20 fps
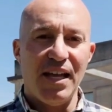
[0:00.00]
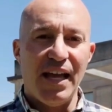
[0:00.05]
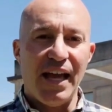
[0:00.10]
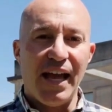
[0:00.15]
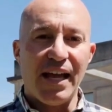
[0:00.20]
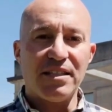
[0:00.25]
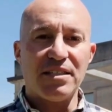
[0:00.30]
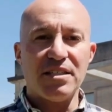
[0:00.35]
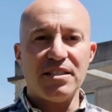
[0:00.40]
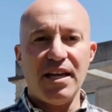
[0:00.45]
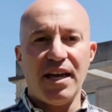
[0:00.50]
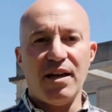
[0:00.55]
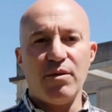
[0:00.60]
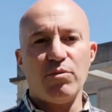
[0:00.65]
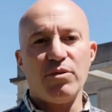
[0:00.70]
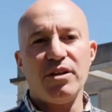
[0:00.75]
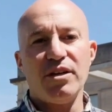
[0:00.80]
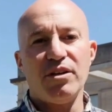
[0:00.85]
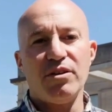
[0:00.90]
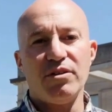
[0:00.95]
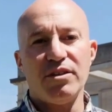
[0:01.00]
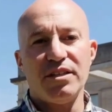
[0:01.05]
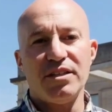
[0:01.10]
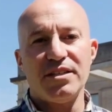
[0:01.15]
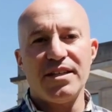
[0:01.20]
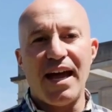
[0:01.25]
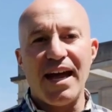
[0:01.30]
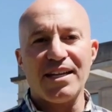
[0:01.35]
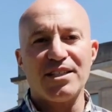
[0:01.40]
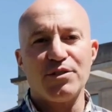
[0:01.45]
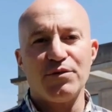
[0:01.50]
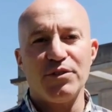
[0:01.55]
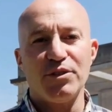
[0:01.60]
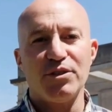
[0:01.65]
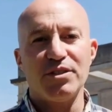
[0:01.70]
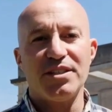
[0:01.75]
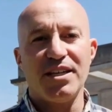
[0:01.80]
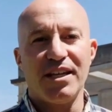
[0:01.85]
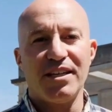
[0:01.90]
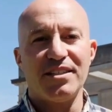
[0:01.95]
and today we're here in Nashville,
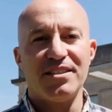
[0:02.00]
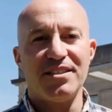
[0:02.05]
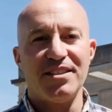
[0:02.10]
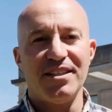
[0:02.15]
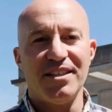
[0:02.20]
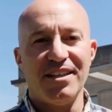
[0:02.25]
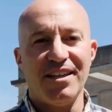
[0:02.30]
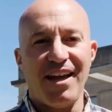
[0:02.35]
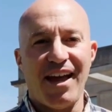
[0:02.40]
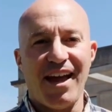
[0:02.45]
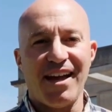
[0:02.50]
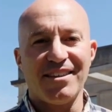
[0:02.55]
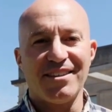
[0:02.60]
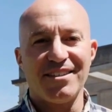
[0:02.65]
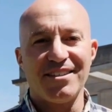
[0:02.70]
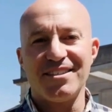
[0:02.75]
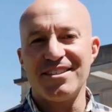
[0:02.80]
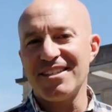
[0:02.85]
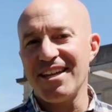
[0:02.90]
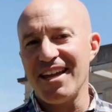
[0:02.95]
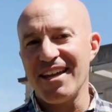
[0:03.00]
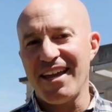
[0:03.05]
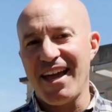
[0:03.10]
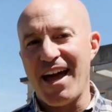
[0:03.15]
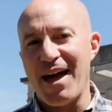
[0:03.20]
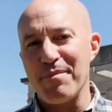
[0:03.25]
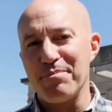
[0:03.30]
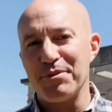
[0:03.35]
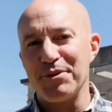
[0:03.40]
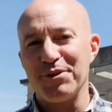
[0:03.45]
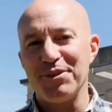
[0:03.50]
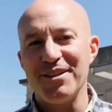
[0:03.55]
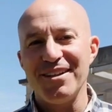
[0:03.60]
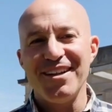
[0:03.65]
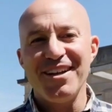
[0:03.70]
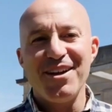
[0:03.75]
Tennessee at the state capitol